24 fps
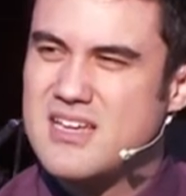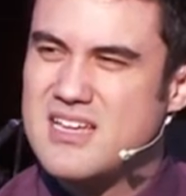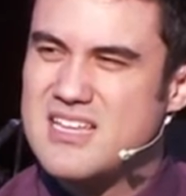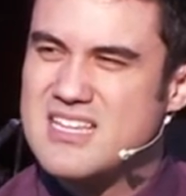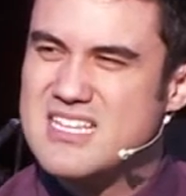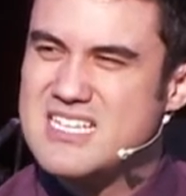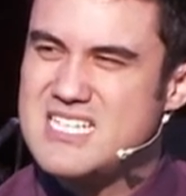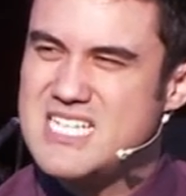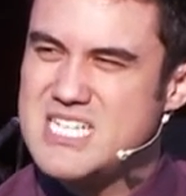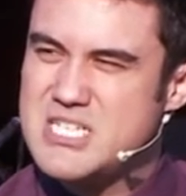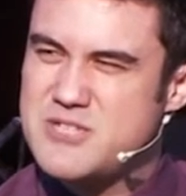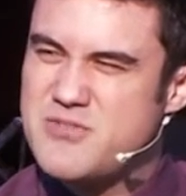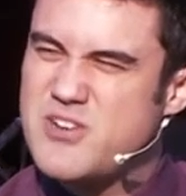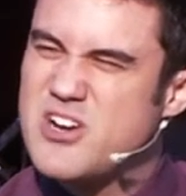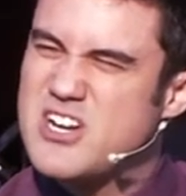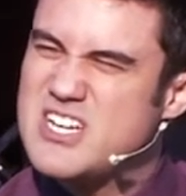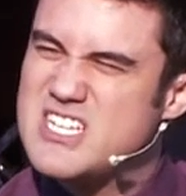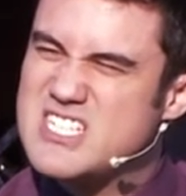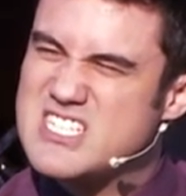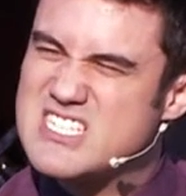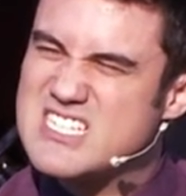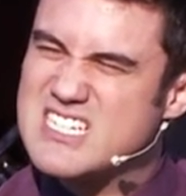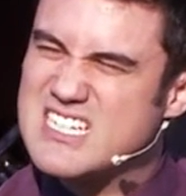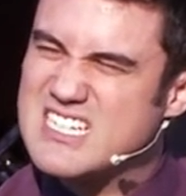This is very
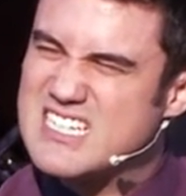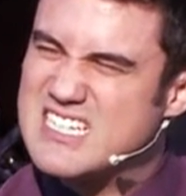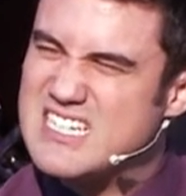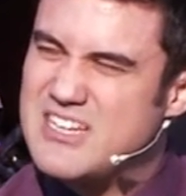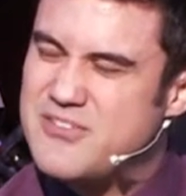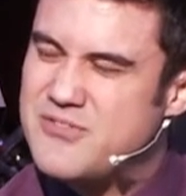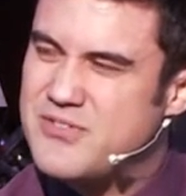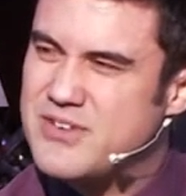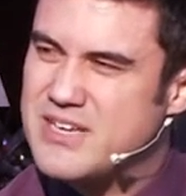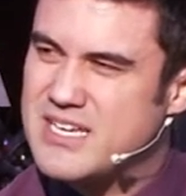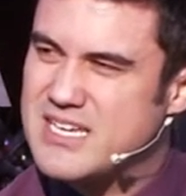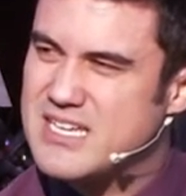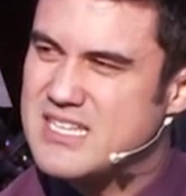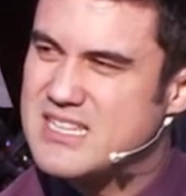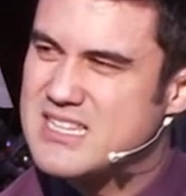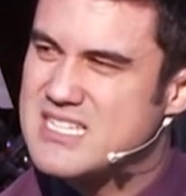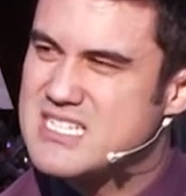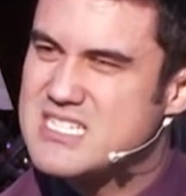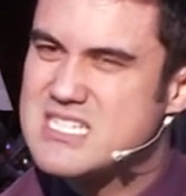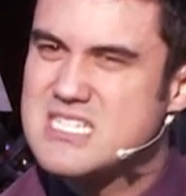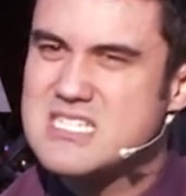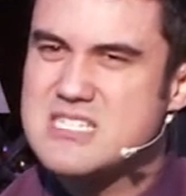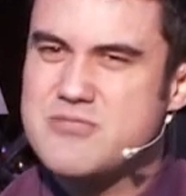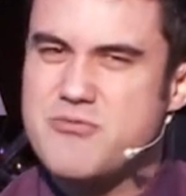significant.
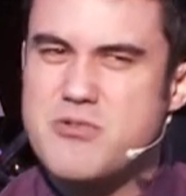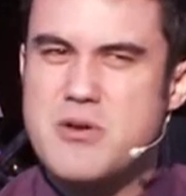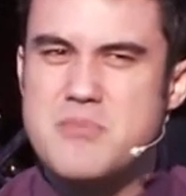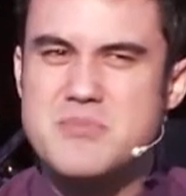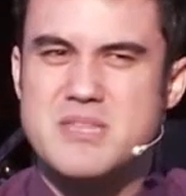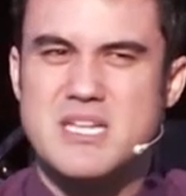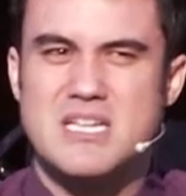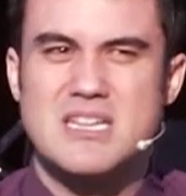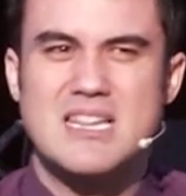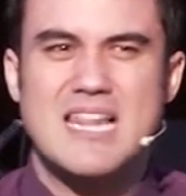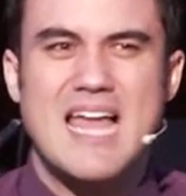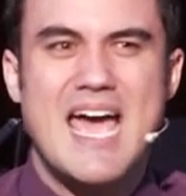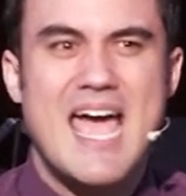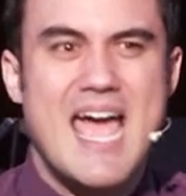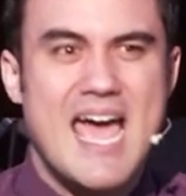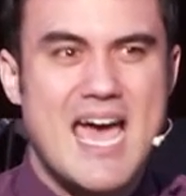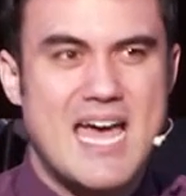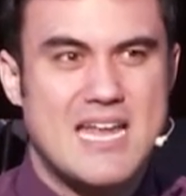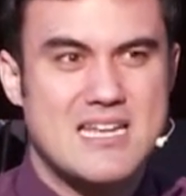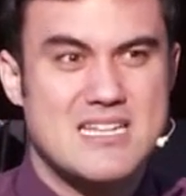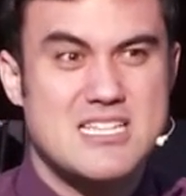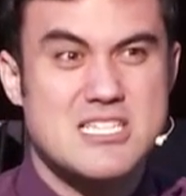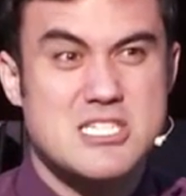This is from the land.